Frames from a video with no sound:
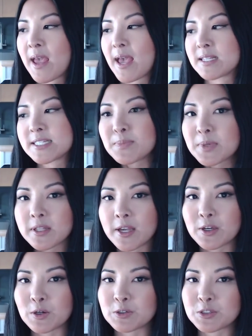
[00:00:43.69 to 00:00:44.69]
And typically
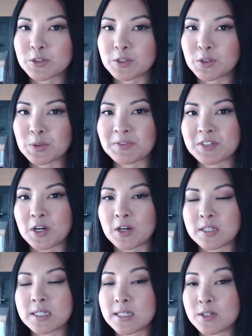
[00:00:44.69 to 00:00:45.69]
I go to the Louis
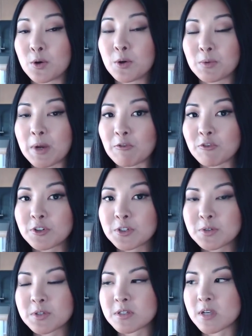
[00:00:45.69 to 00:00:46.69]
Vuitton in Holt
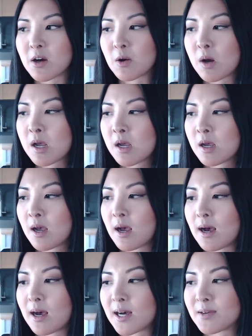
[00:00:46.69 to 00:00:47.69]
Renfrew, so
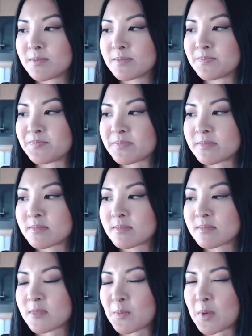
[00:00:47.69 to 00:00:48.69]
I'm
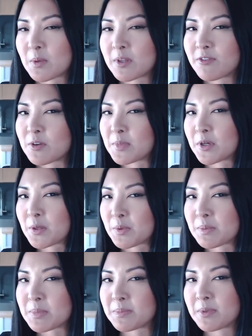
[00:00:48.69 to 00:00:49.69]
not really familiar
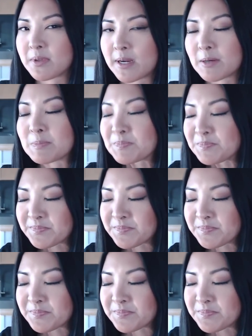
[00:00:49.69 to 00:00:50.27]
with the people there.